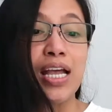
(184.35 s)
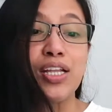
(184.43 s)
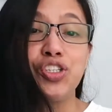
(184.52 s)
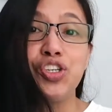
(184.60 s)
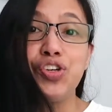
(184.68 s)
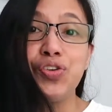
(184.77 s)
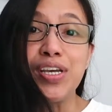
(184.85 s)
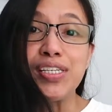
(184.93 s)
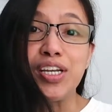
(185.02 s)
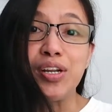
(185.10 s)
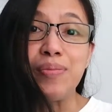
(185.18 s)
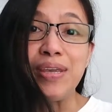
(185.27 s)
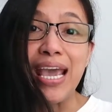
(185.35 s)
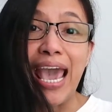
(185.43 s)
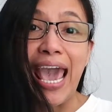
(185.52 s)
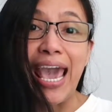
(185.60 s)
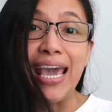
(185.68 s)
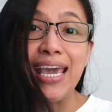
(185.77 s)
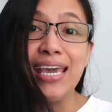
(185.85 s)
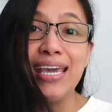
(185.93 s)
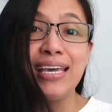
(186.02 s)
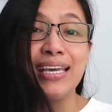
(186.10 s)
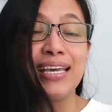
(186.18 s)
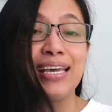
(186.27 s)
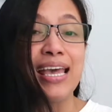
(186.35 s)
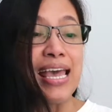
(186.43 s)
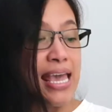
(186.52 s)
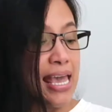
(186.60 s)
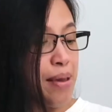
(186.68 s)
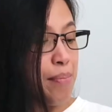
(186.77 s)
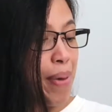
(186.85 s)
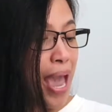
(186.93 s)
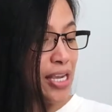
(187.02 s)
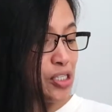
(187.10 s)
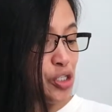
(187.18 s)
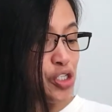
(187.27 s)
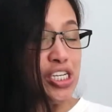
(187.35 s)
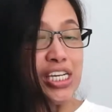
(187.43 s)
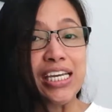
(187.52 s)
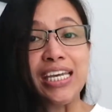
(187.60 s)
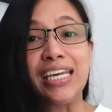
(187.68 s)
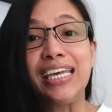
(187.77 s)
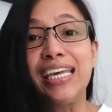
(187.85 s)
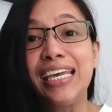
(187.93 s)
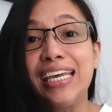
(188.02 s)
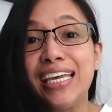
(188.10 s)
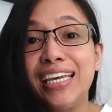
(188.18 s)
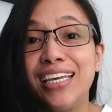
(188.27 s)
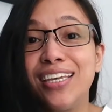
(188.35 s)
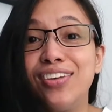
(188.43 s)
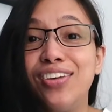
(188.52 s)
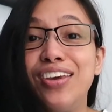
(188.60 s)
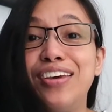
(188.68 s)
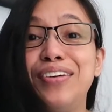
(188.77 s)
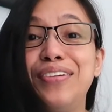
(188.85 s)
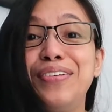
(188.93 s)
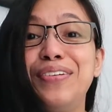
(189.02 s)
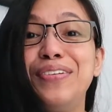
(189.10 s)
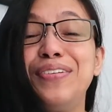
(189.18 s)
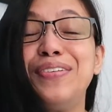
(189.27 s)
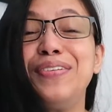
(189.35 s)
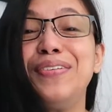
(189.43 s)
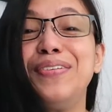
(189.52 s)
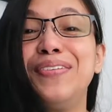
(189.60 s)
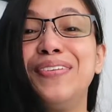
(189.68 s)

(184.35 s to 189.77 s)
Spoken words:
2 is going to be A, back to D. You.